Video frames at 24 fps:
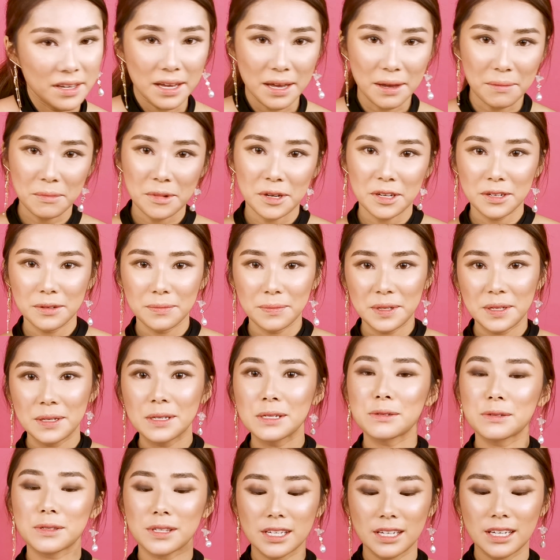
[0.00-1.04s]
I'm gonna be
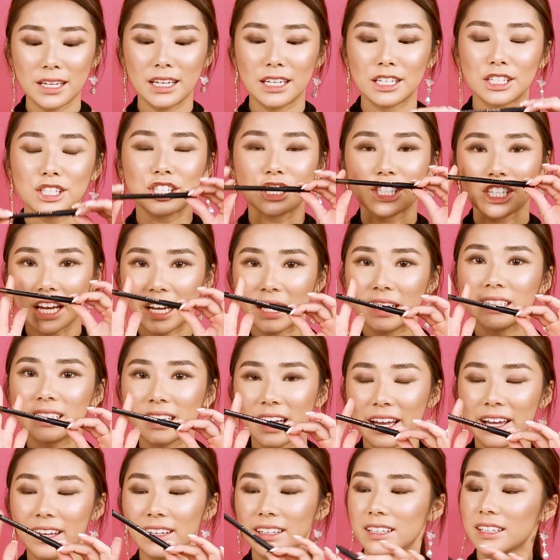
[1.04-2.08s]
using a gel
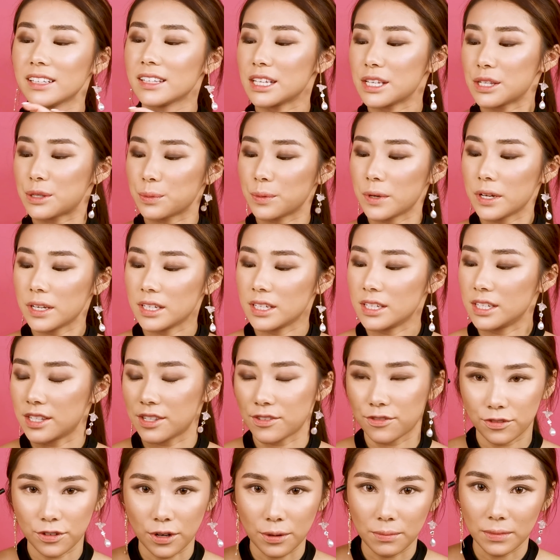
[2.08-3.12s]
liner. This one
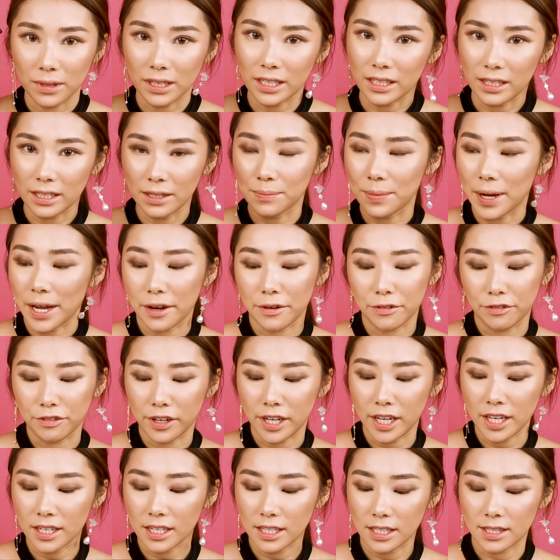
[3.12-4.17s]
is from Lily by
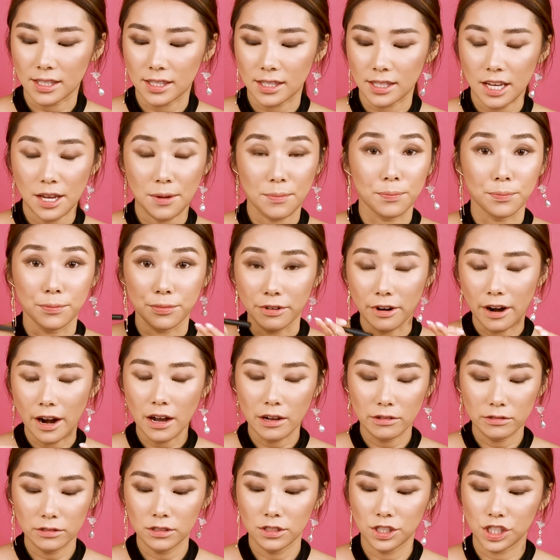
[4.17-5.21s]
Red. It's a
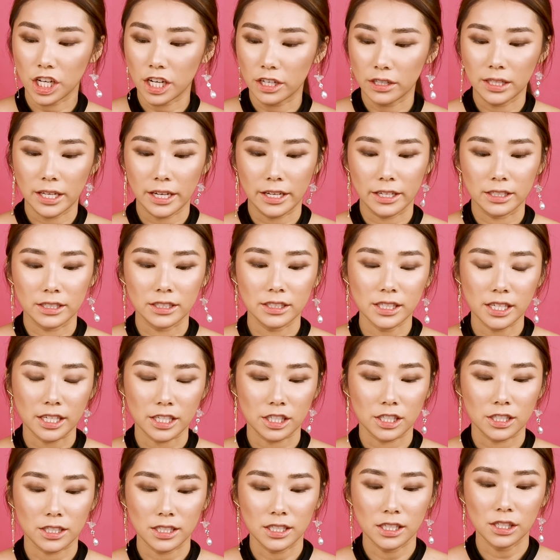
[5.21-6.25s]
brown gel liner
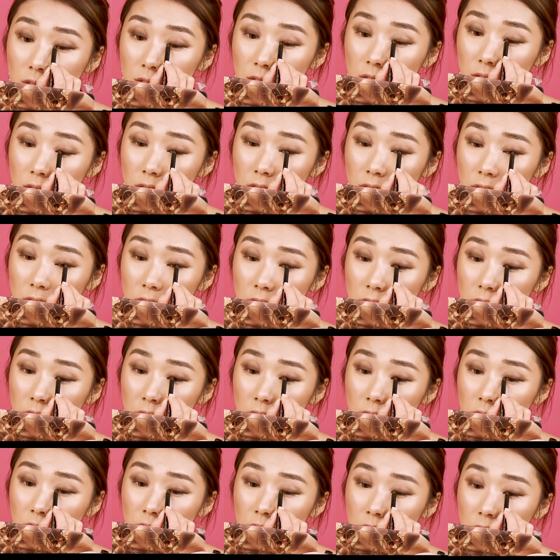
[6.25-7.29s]
actually. Just gonna
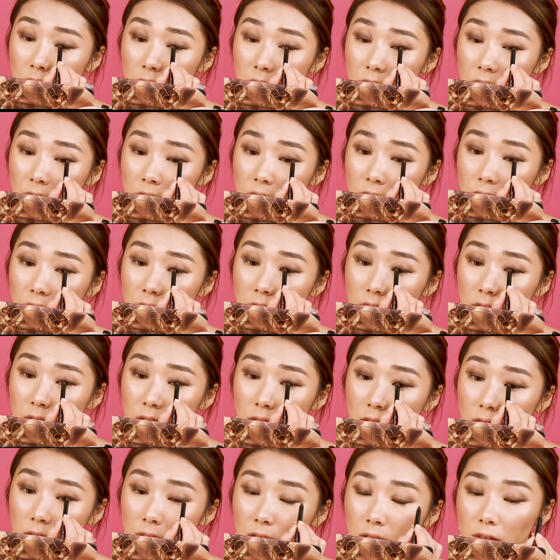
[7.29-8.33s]
line my
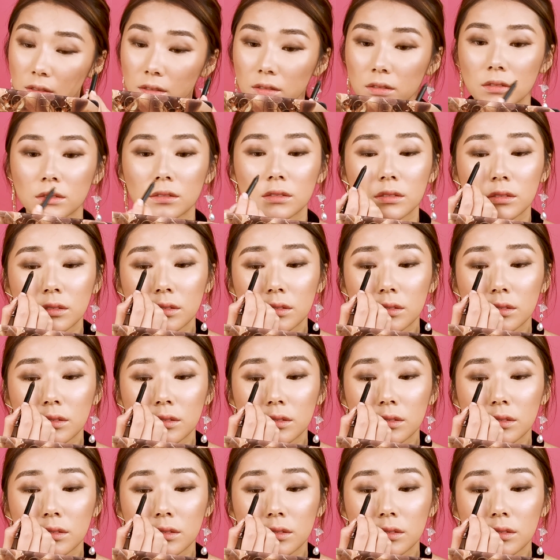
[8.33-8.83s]
eyes.